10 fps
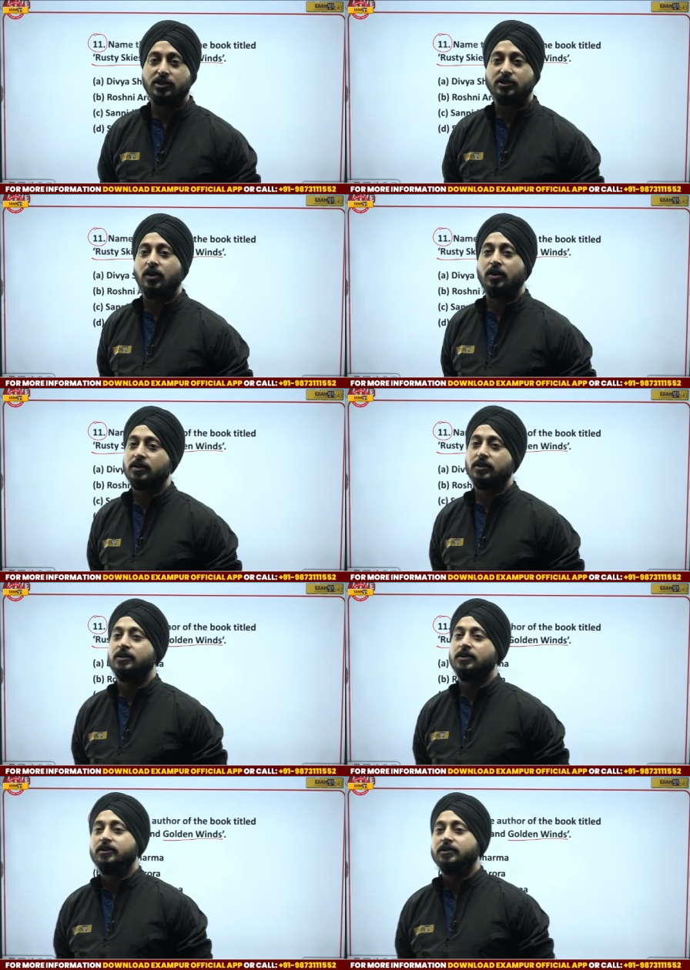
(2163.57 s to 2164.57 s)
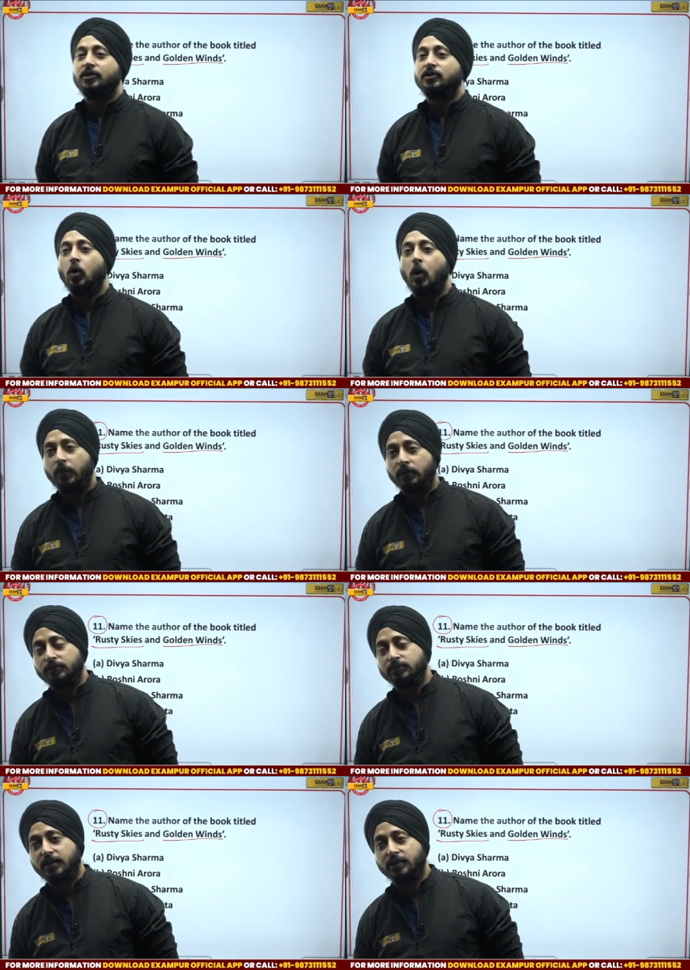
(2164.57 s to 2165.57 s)
just not the scope of the
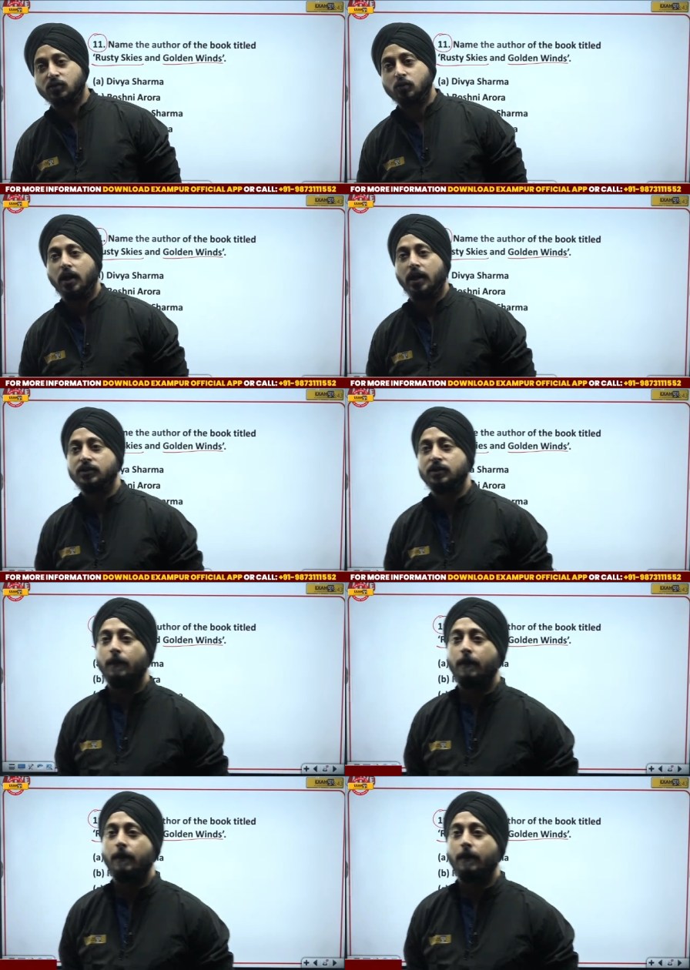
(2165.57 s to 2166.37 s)
subject is too large.